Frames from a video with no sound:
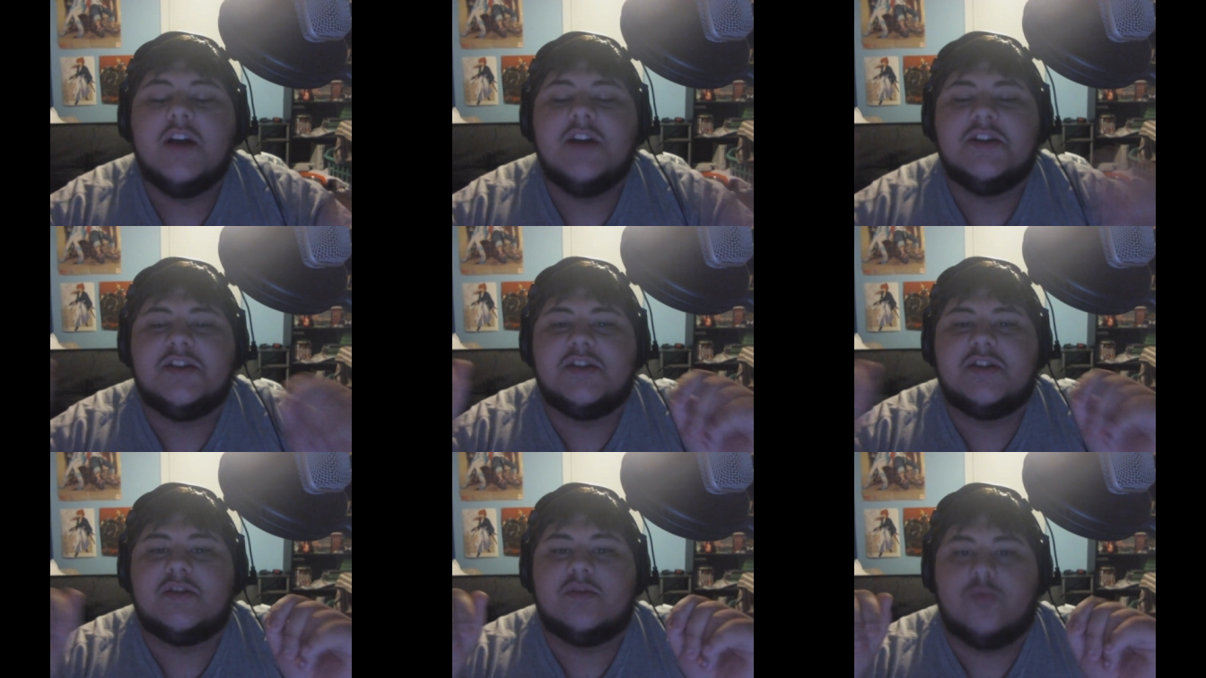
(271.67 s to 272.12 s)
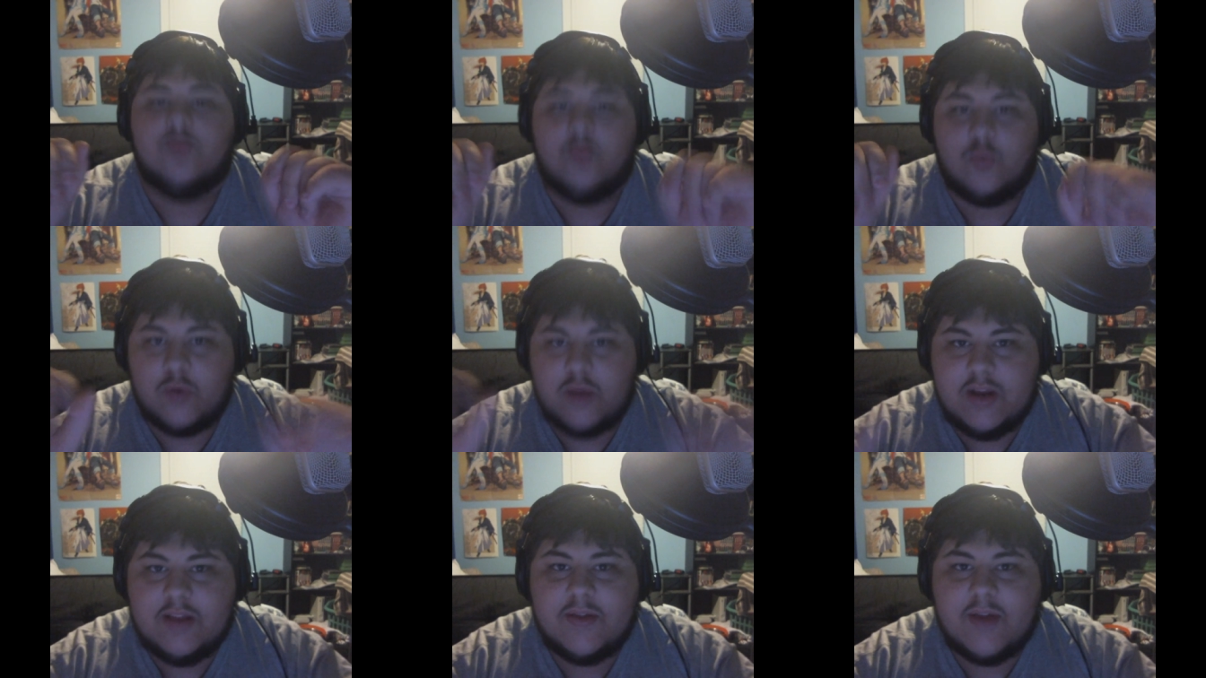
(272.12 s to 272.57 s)
just
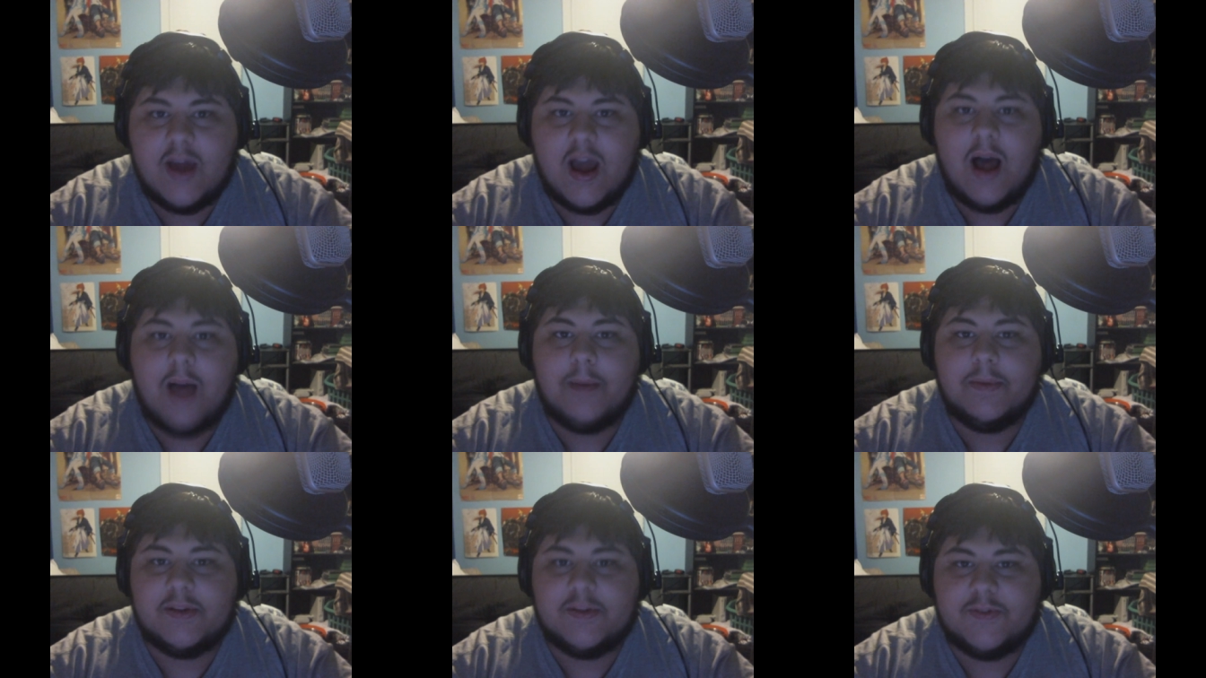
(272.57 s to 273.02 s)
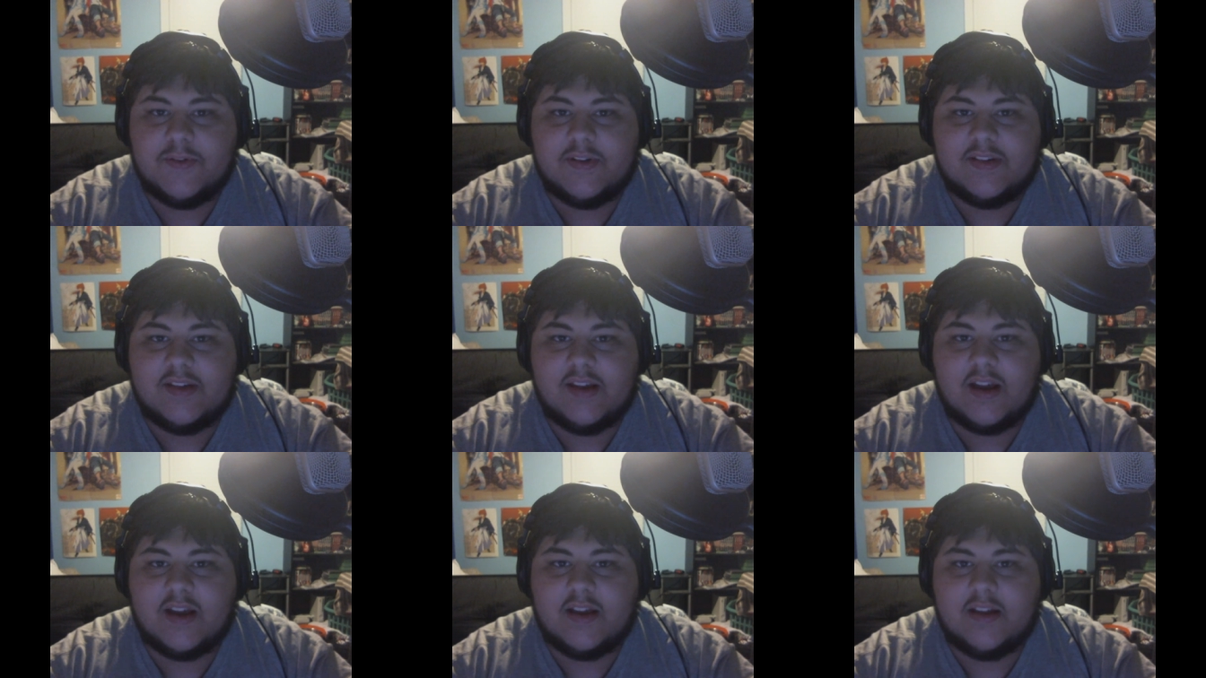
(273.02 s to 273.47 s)
read the comments for a
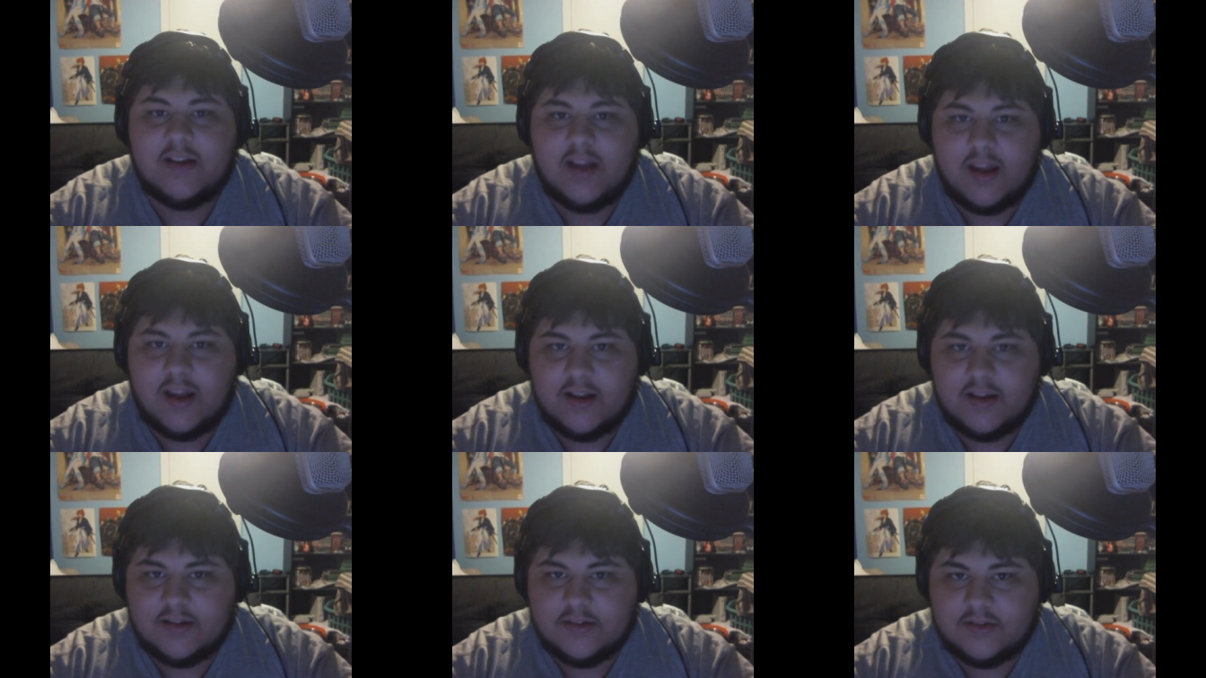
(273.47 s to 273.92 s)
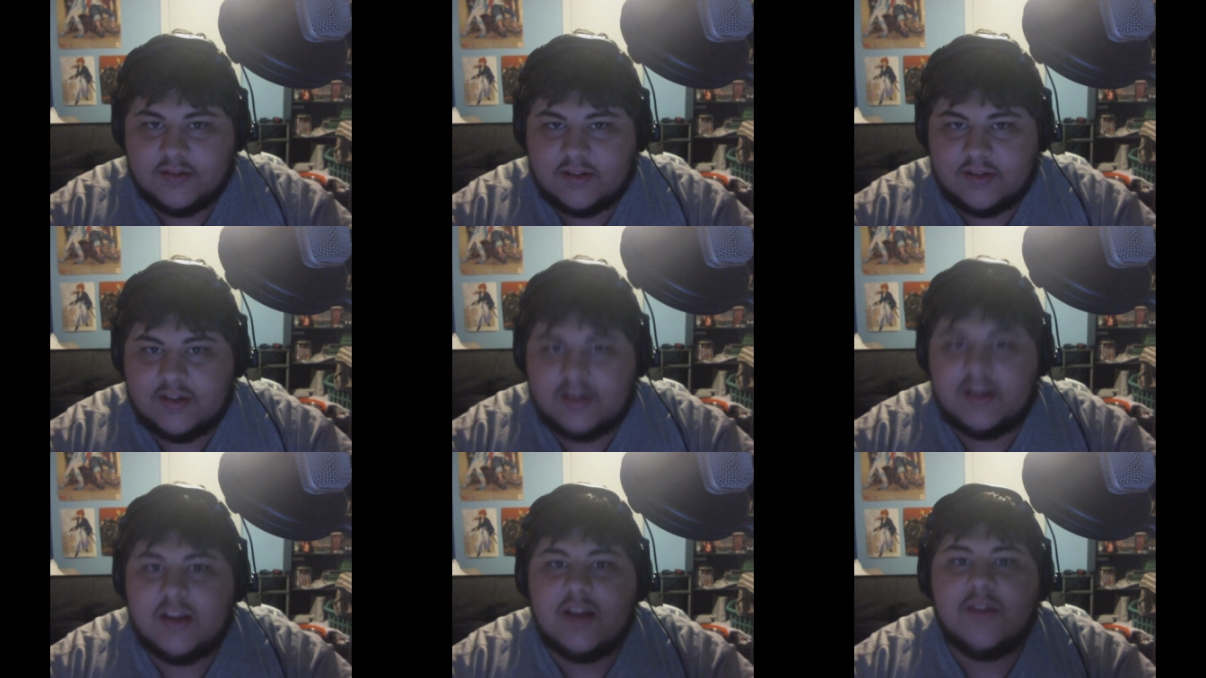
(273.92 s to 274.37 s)
second and
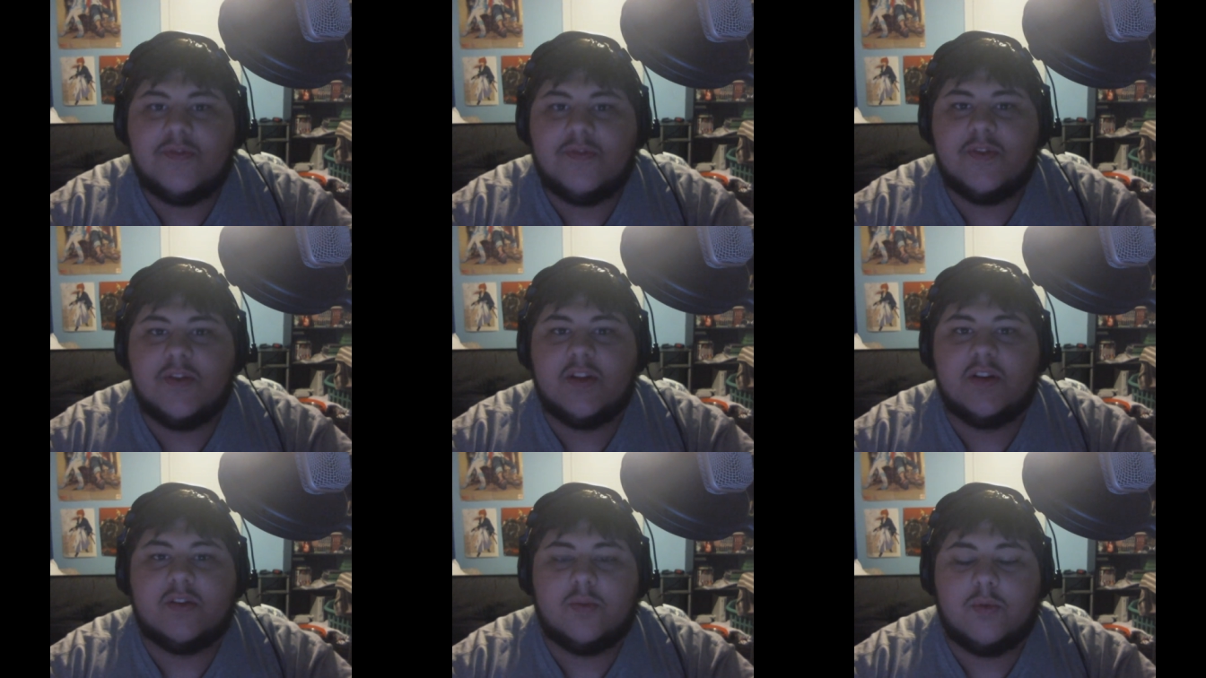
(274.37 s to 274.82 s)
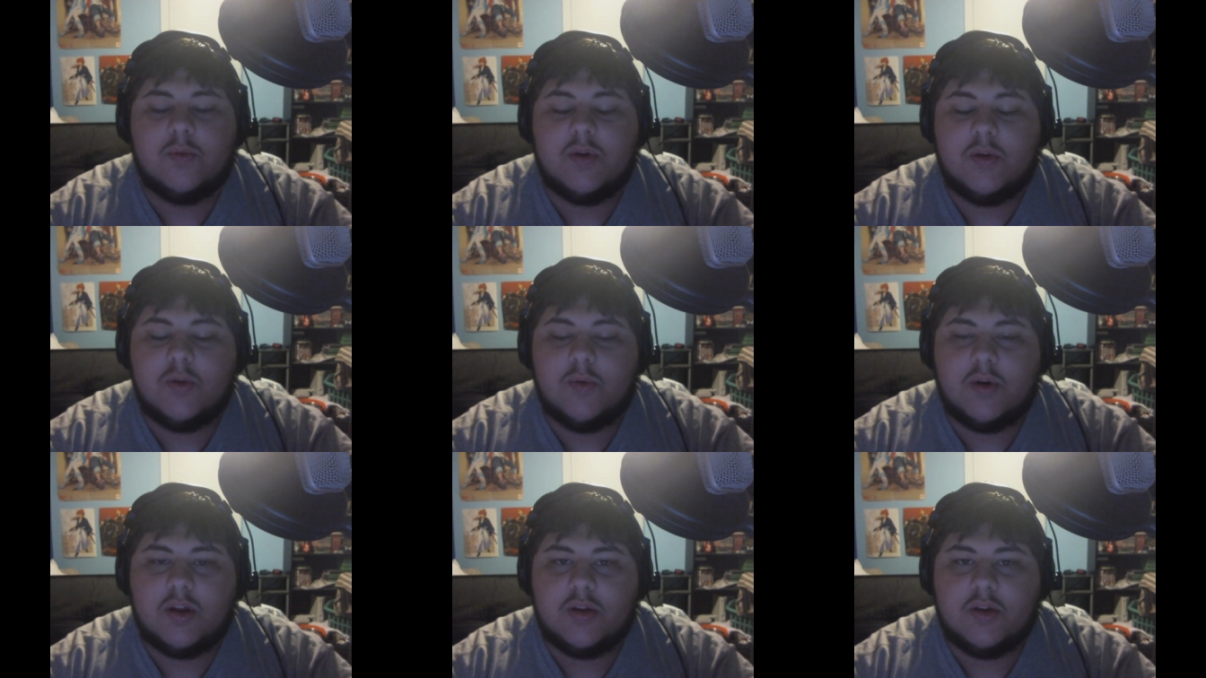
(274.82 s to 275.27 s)
see if there's the one
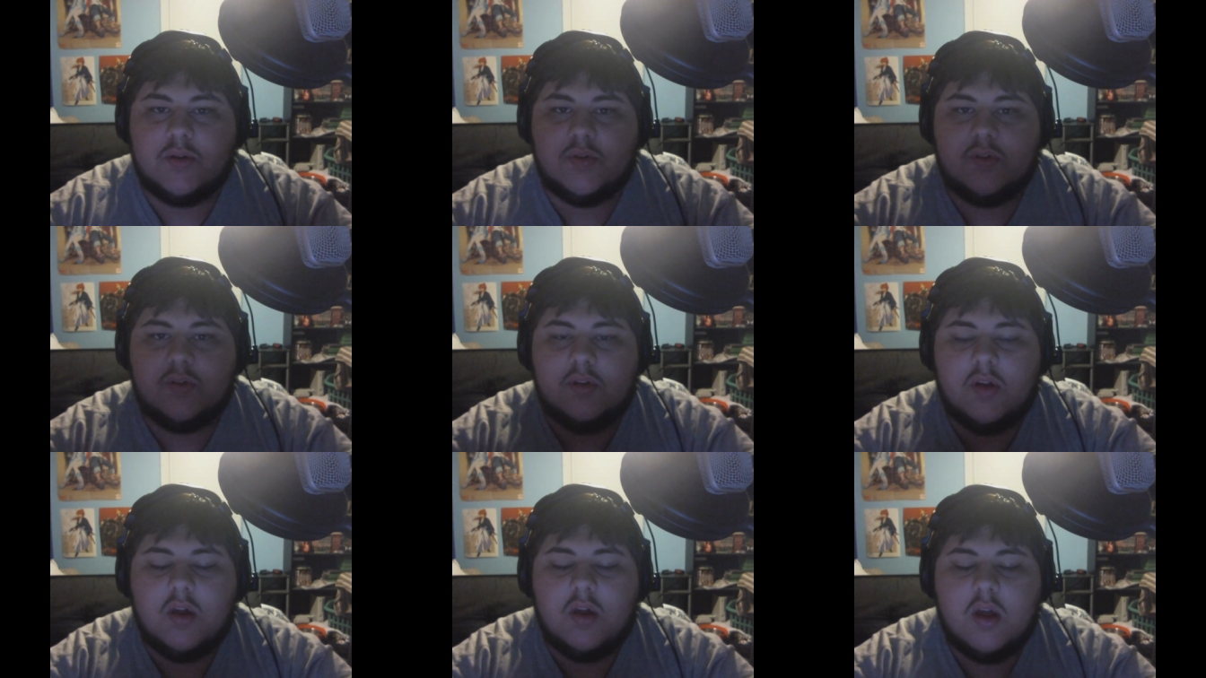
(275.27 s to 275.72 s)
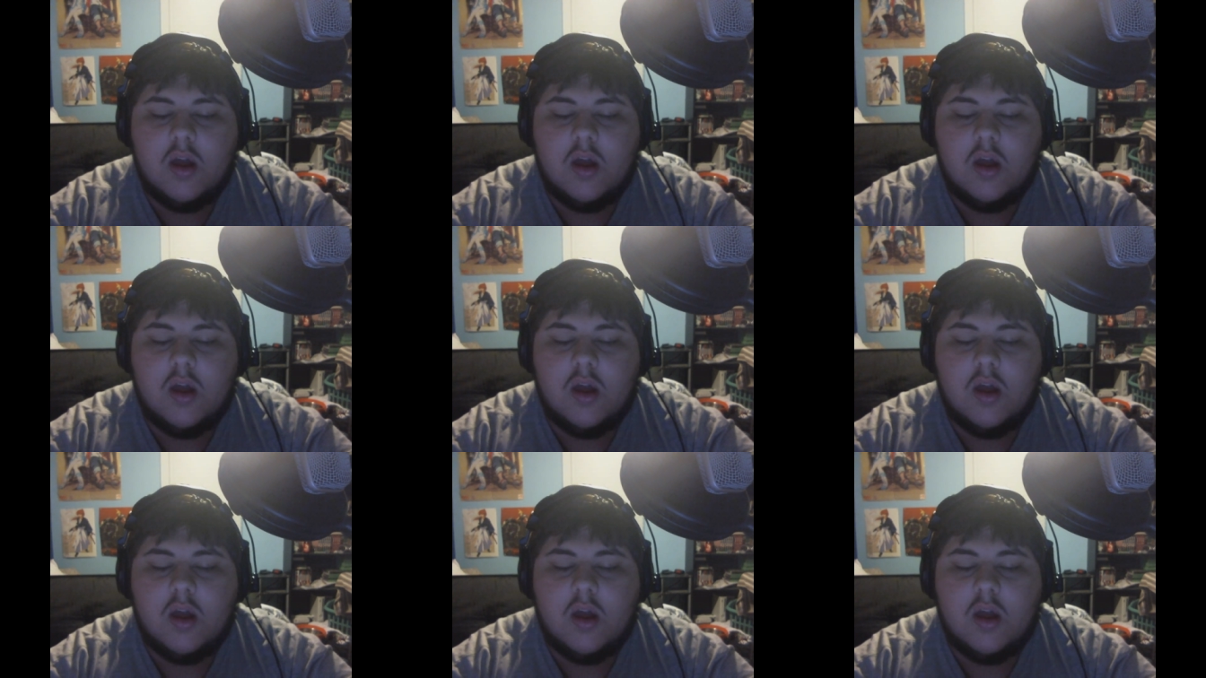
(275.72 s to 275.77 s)
you want to use.